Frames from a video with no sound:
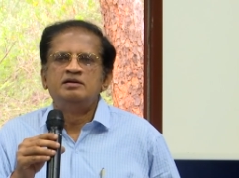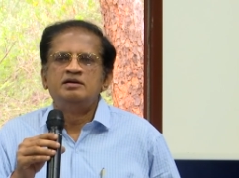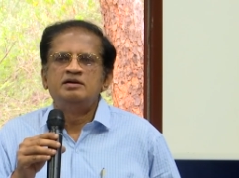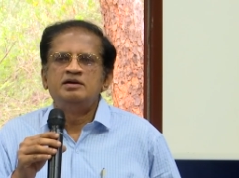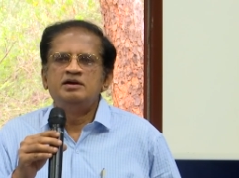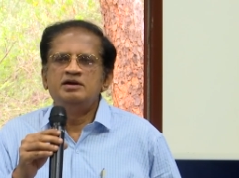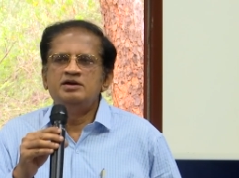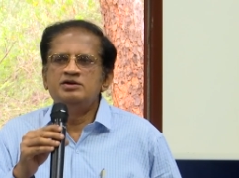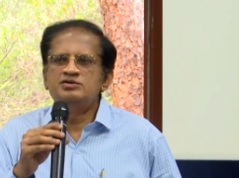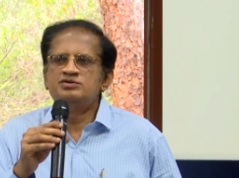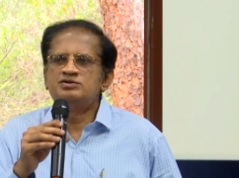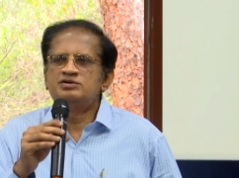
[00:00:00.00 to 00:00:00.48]

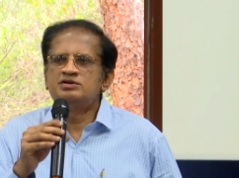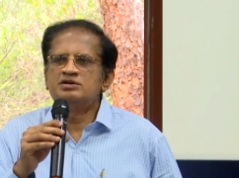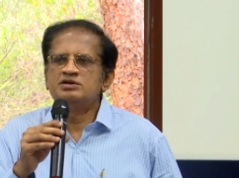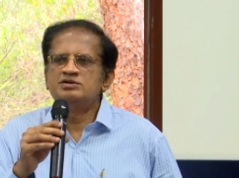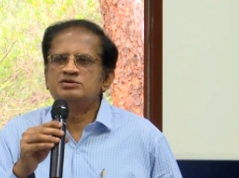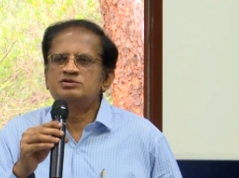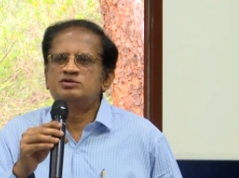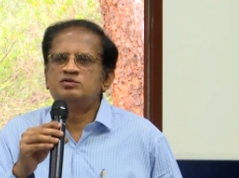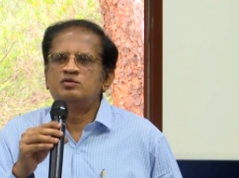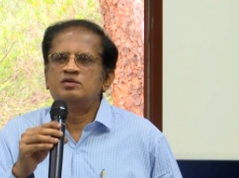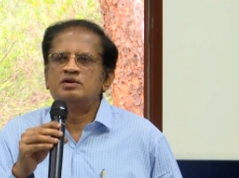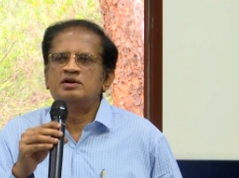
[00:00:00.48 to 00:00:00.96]
he
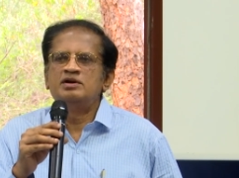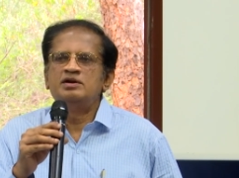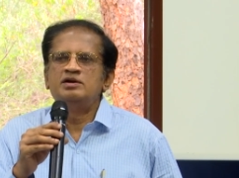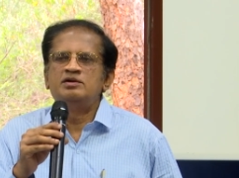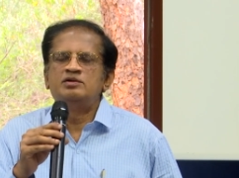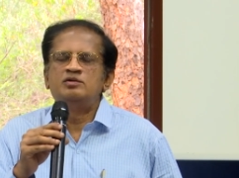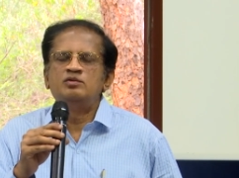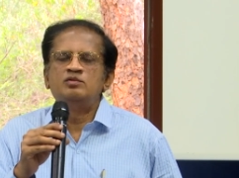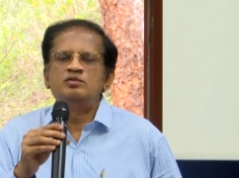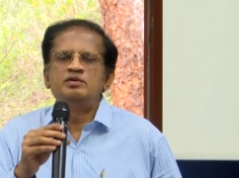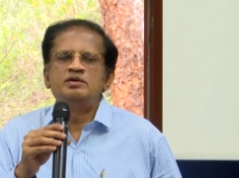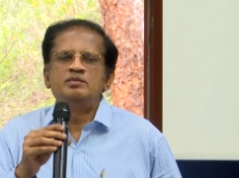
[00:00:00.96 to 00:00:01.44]
stressed only
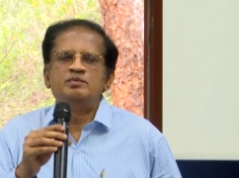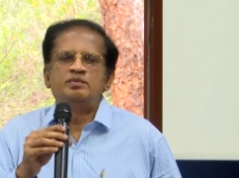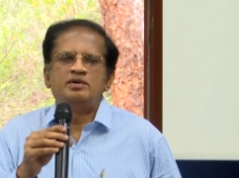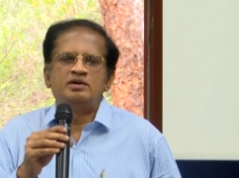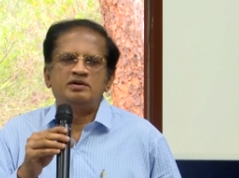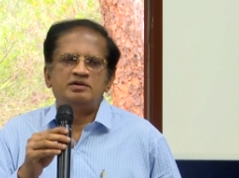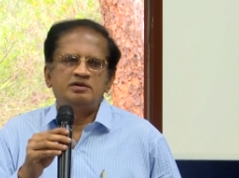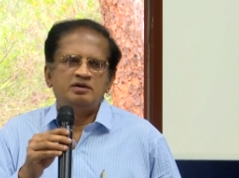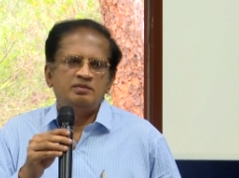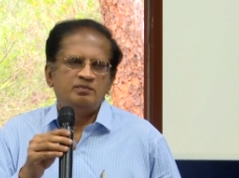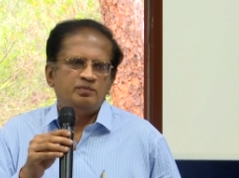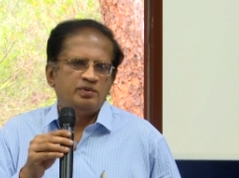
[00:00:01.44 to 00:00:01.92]
two
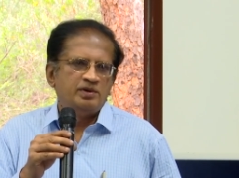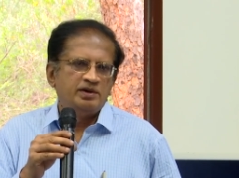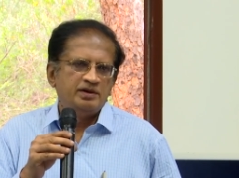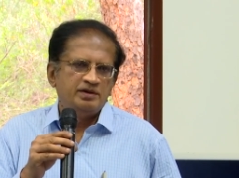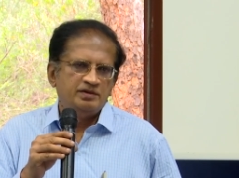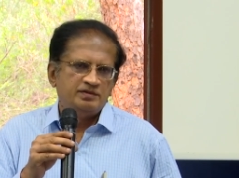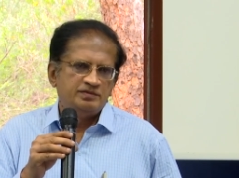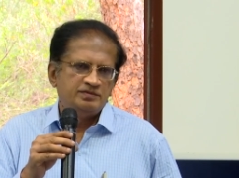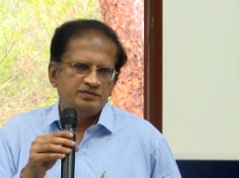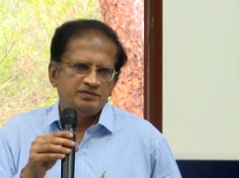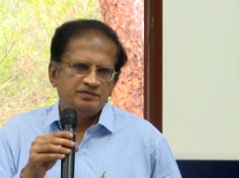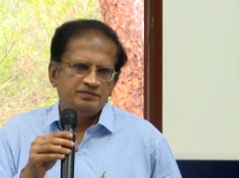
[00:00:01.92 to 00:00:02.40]
important
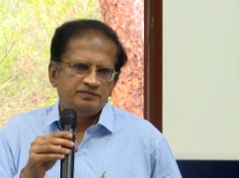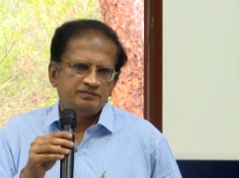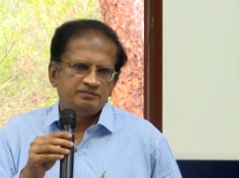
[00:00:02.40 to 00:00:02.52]
points.